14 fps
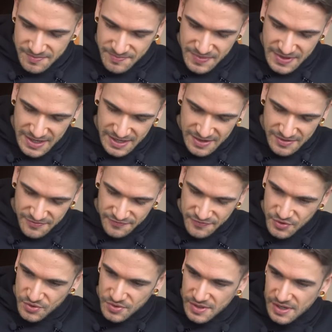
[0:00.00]
big
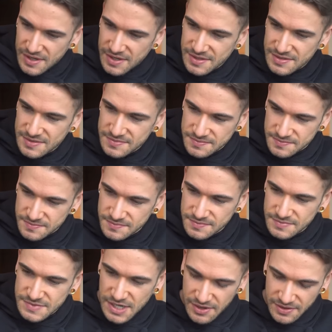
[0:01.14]
food
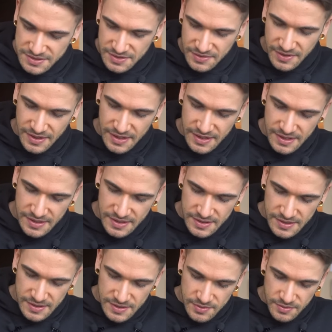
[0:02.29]
territory.
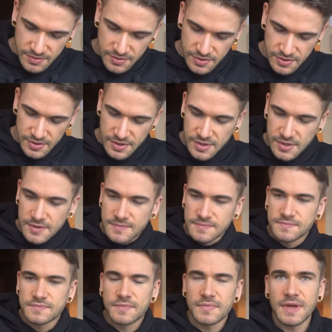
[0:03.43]
Whew.
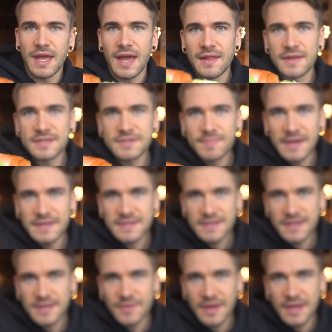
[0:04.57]
But yeah, this
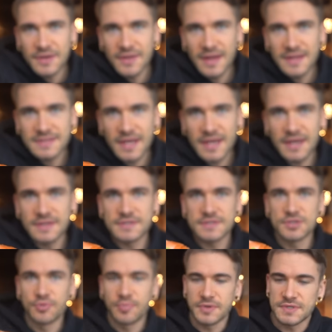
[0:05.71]
basically, the way you do that is like a
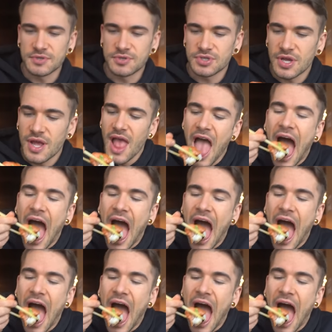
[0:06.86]
super sushi.